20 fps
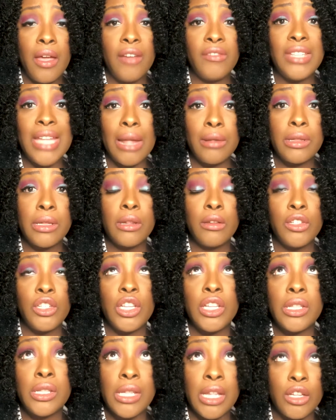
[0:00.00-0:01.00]
of Down
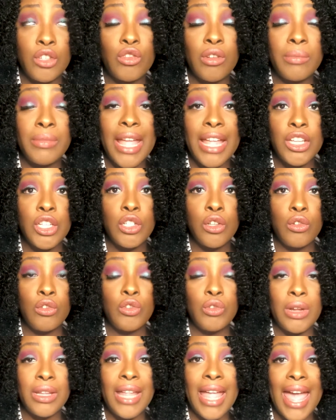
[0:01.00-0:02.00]
syndrome that
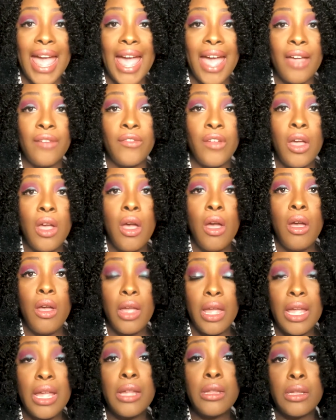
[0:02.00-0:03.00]
children have
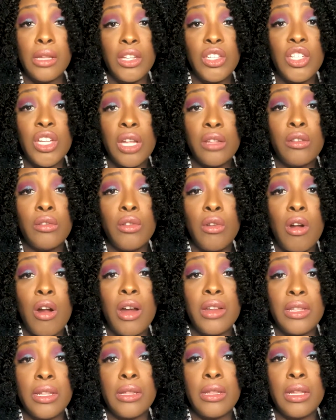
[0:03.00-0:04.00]
is congenital
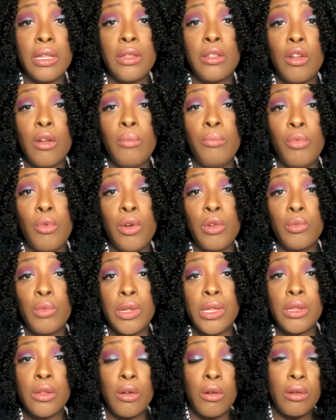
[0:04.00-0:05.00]
heart disease. They're born with
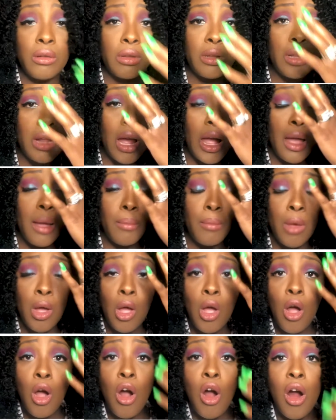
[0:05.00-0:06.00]
certain um,
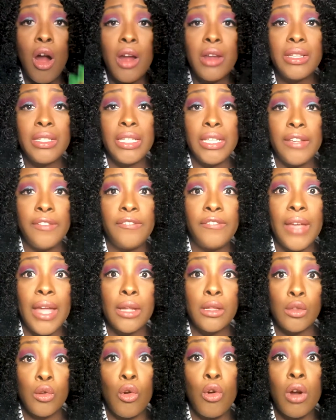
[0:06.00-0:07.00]
heart
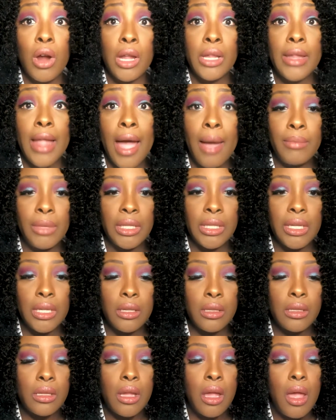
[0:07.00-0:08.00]
defects or
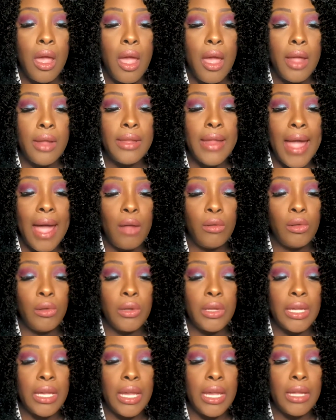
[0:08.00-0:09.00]
anomalies. Now
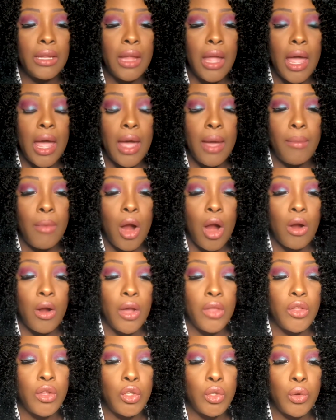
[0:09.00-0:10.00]
look at um, our
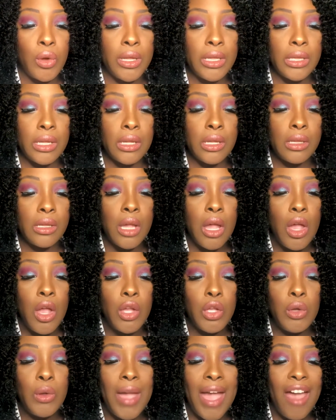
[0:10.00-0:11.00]
other choices.
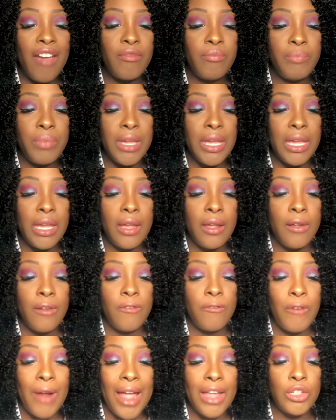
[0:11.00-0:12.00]
You have B,
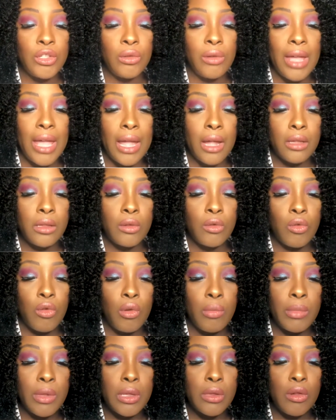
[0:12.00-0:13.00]
fragile X
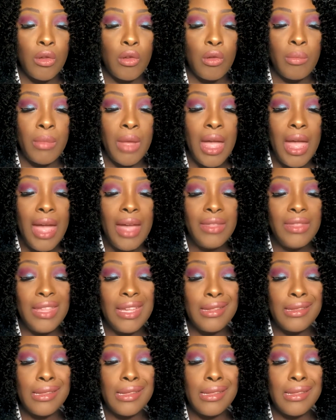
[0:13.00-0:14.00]
chromosome.
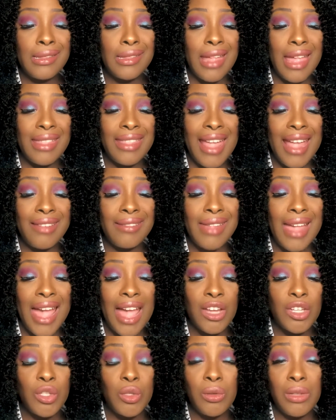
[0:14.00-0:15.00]
This is, that's
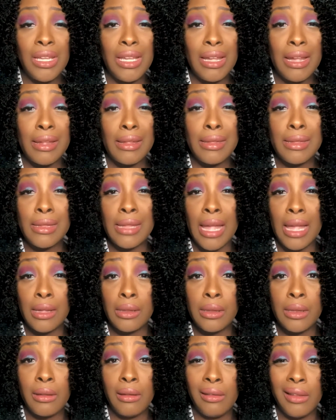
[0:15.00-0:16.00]
actually a
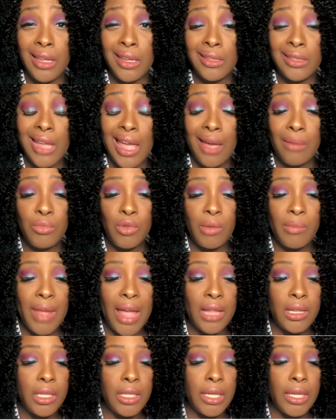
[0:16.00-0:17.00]
sex-linked
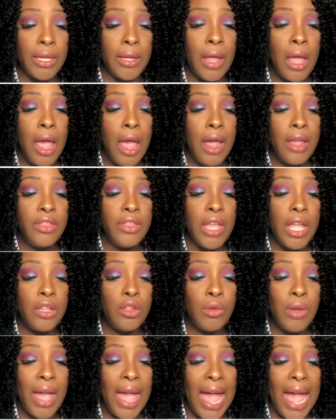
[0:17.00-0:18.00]
abnormality. Then
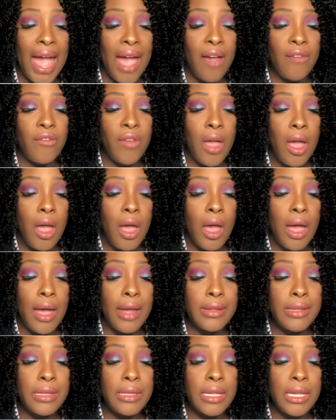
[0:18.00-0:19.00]
you have
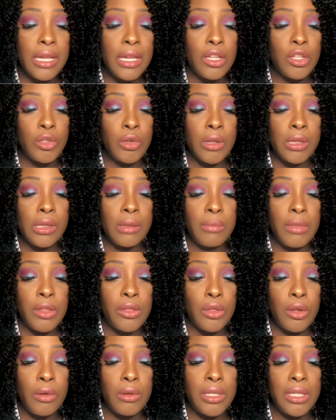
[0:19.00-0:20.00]
a C, trisomy
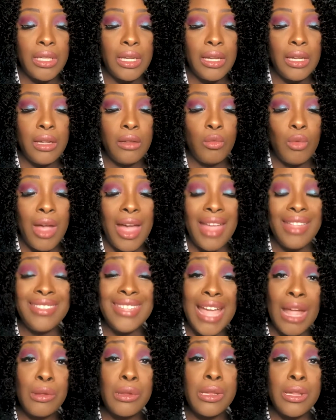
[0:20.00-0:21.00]
13. Well,
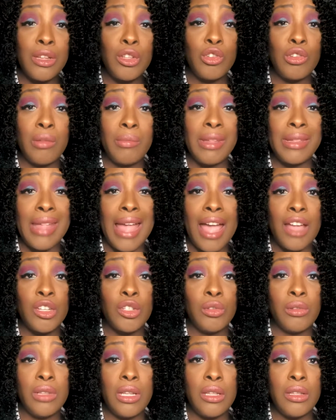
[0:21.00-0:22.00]
Down syndrome is
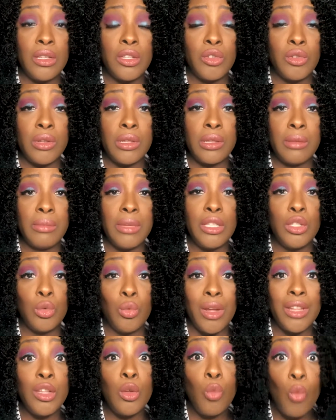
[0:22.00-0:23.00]
actually the trisomy
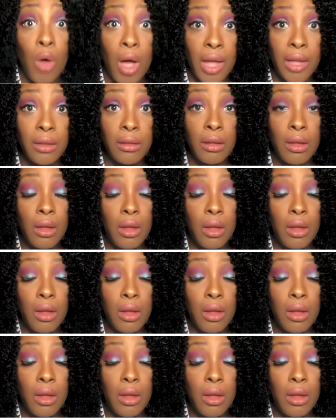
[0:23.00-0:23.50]
21.